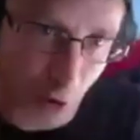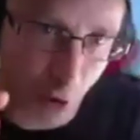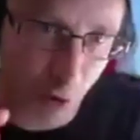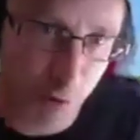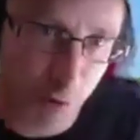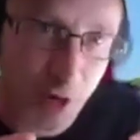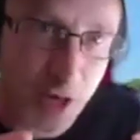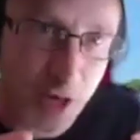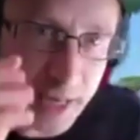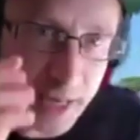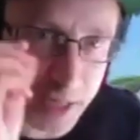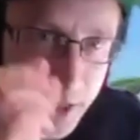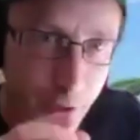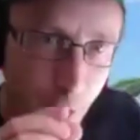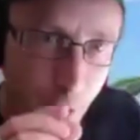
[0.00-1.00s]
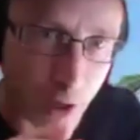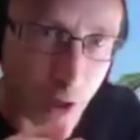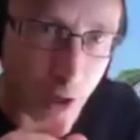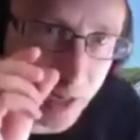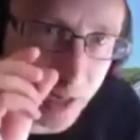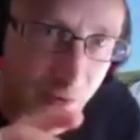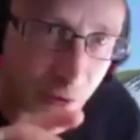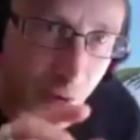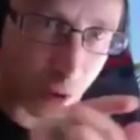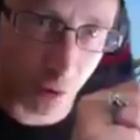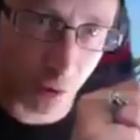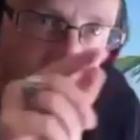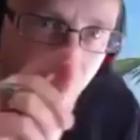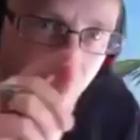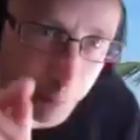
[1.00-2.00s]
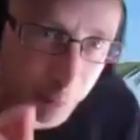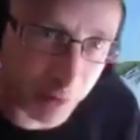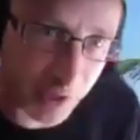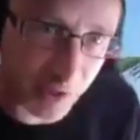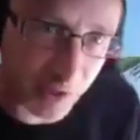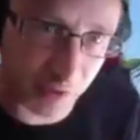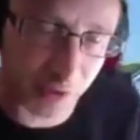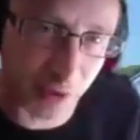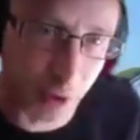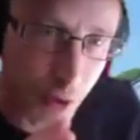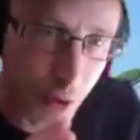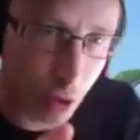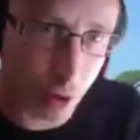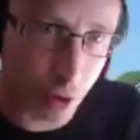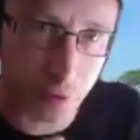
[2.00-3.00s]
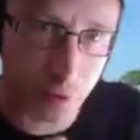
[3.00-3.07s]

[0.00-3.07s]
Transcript: of, here you go, here's a concept, here's the look,